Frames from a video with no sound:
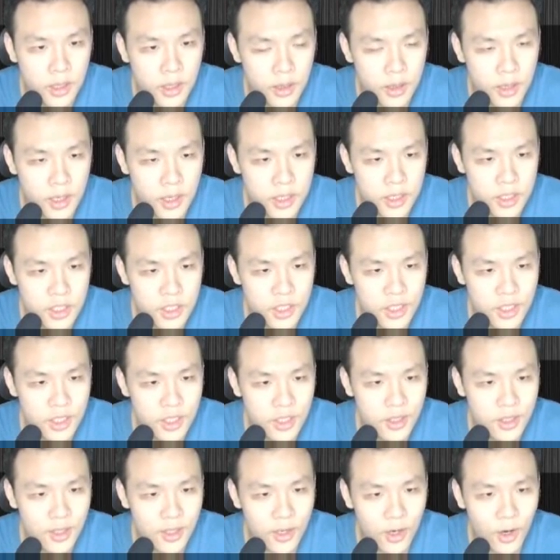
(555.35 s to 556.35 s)
Lich,
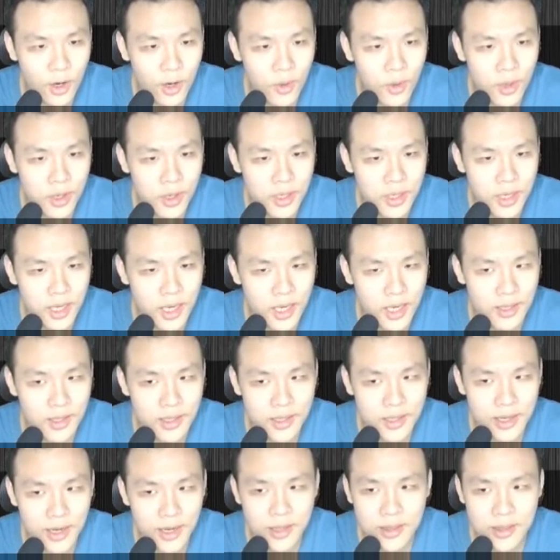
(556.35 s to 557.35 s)
the dark one, King of the
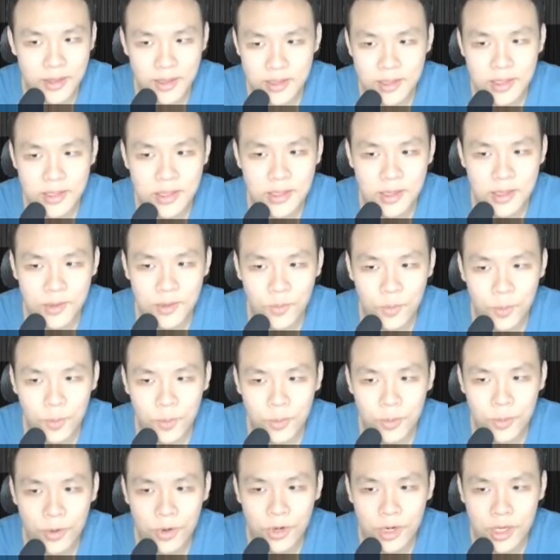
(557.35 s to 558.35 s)
Dead, this is a
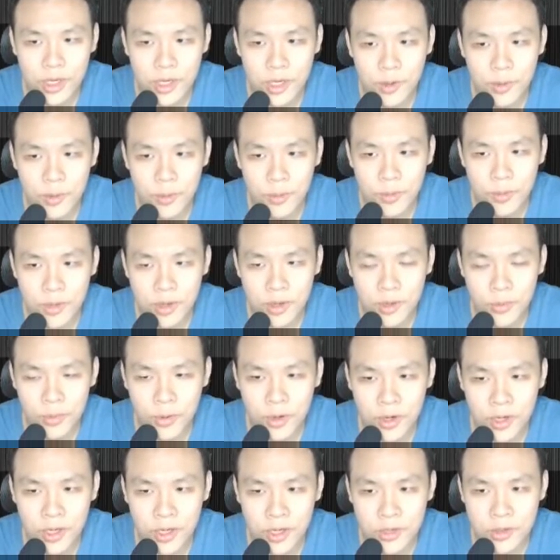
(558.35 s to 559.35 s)
pretty
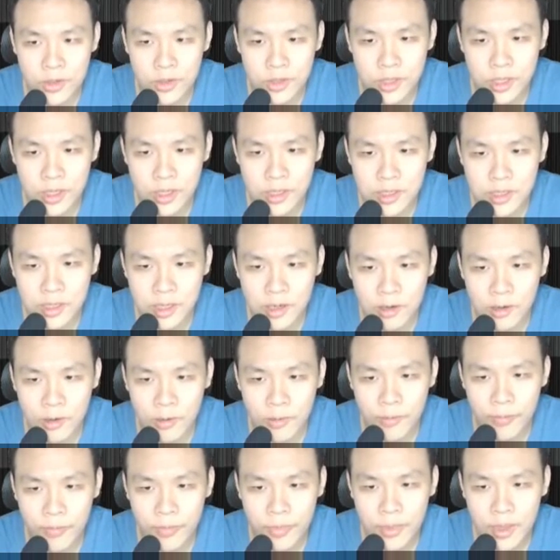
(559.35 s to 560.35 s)
interesting skill.
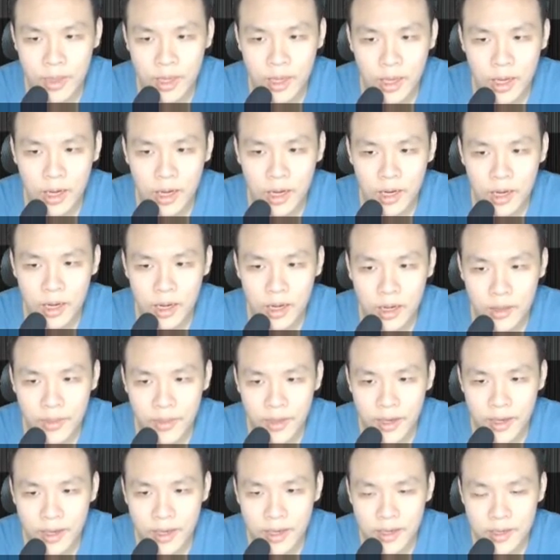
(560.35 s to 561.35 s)

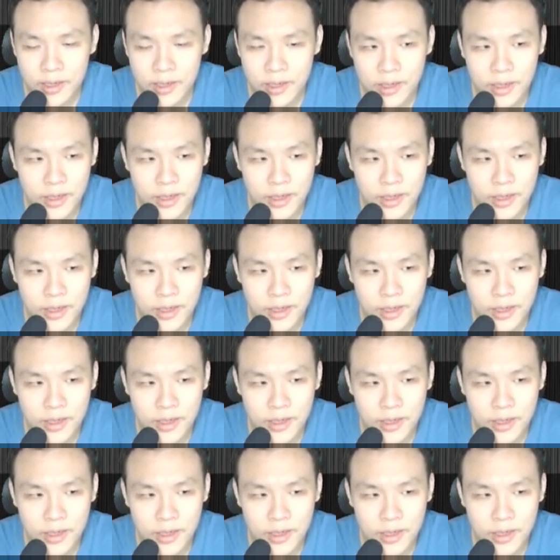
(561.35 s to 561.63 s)
They